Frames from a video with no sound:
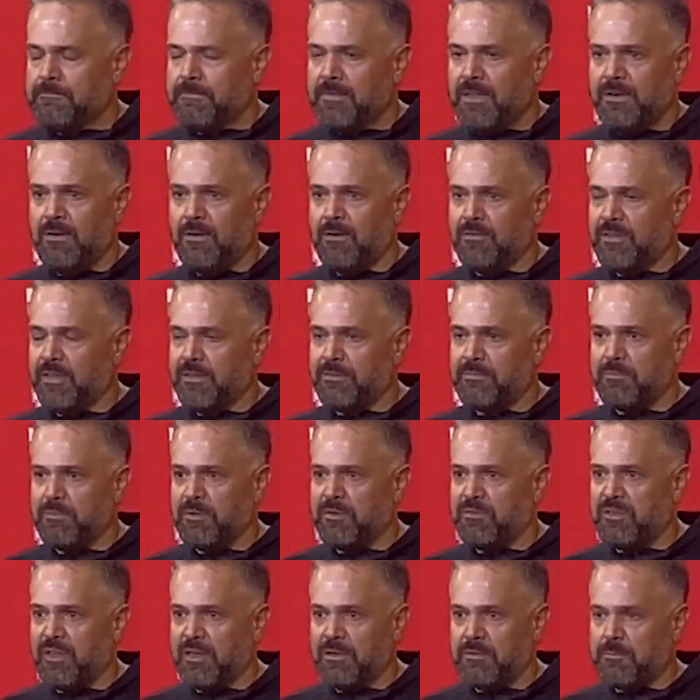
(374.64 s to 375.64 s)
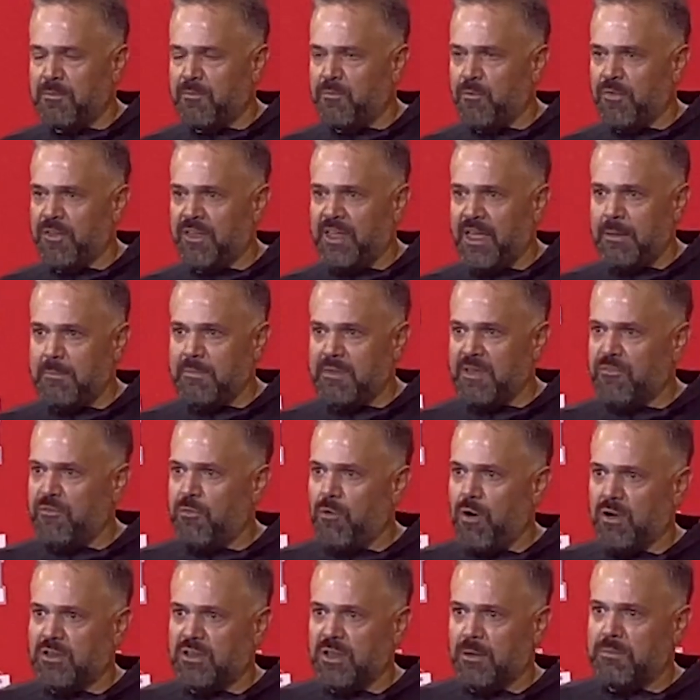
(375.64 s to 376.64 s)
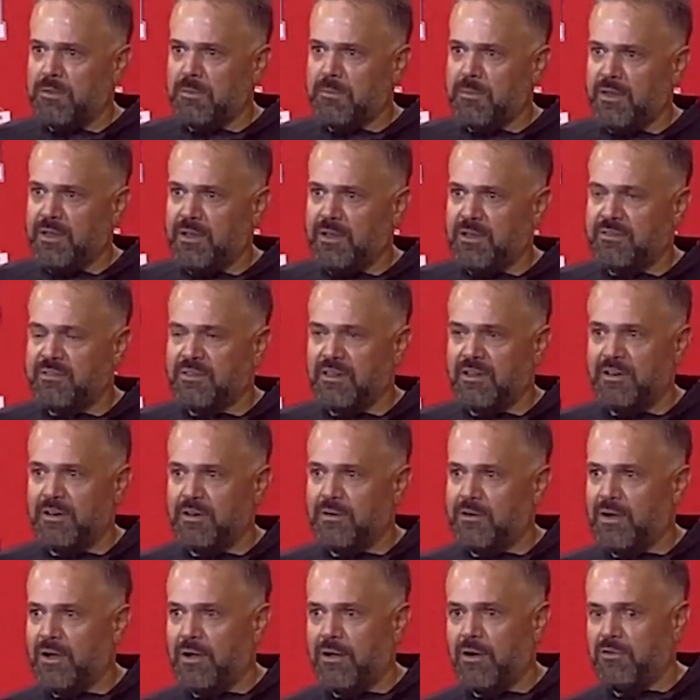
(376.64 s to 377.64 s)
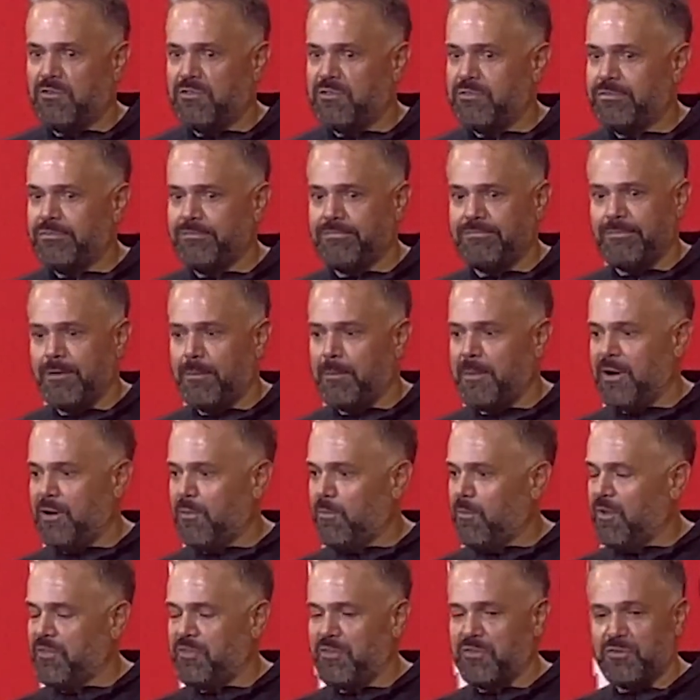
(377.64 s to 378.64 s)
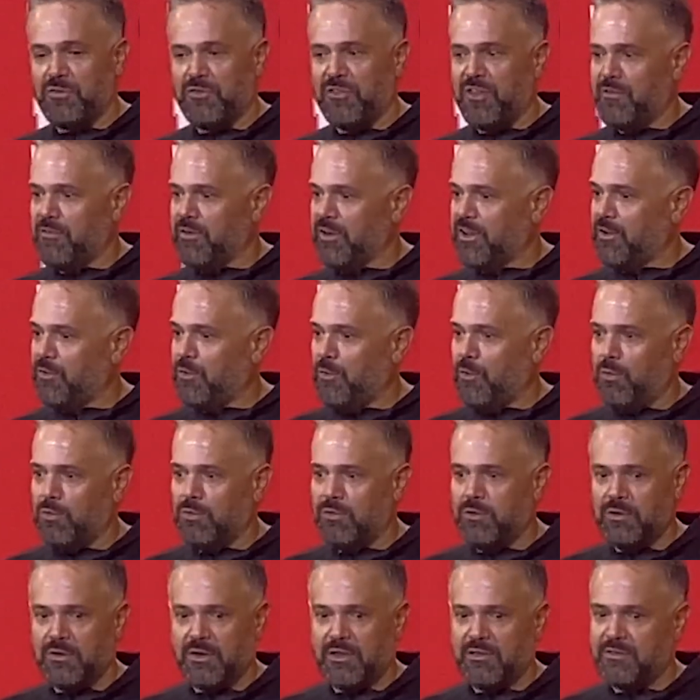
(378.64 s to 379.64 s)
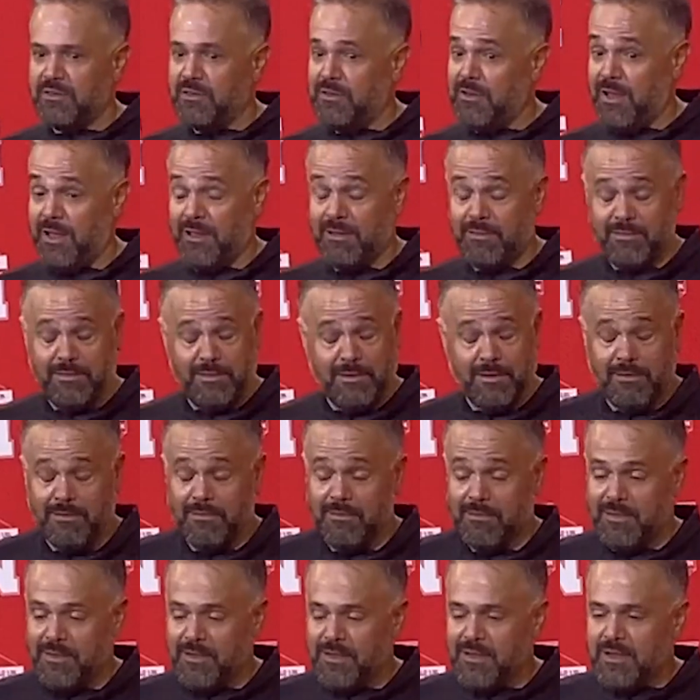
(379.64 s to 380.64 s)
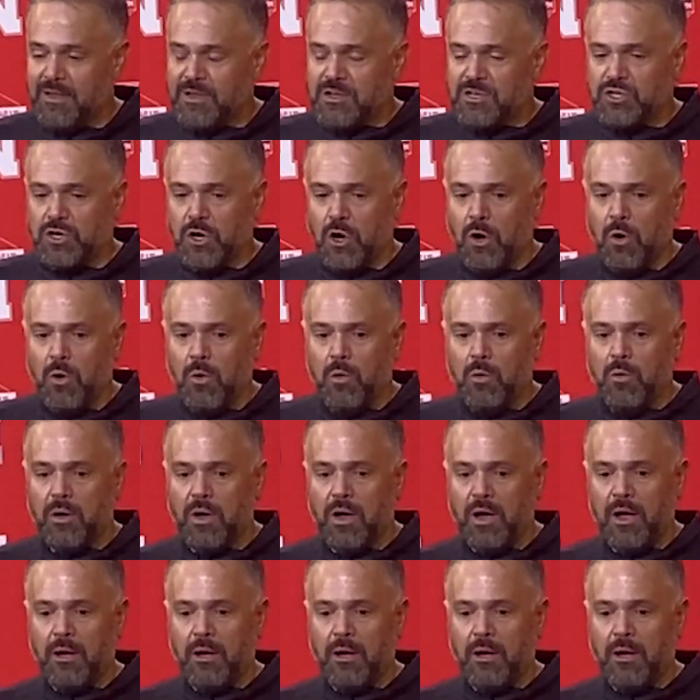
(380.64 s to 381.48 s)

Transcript: it's like before the game, Giff walked up to me and he said, "You know what, Coach? No matter what, this will never get old." And I said, so.